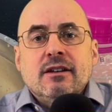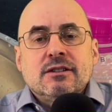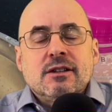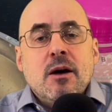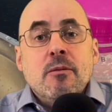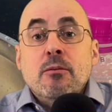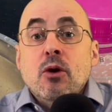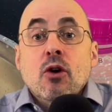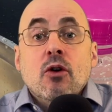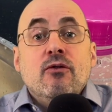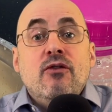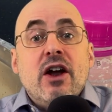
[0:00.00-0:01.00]
some
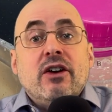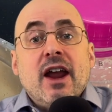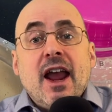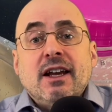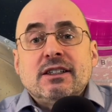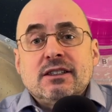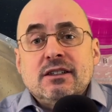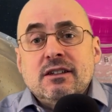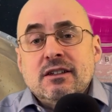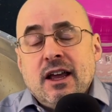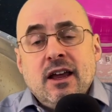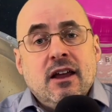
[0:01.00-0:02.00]

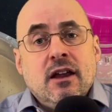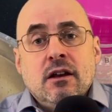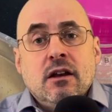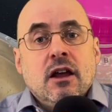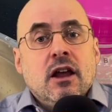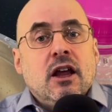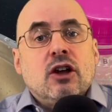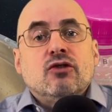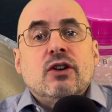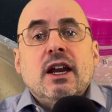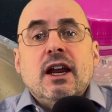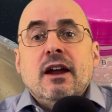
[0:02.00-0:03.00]
variation in
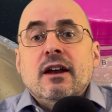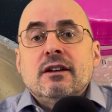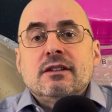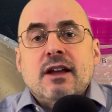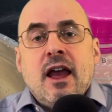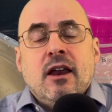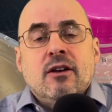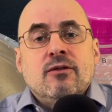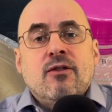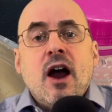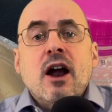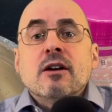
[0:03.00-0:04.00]
ingredients and
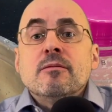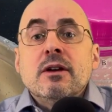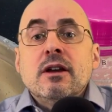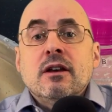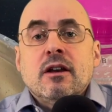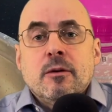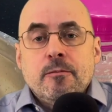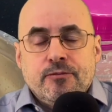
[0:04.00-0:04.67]
environment.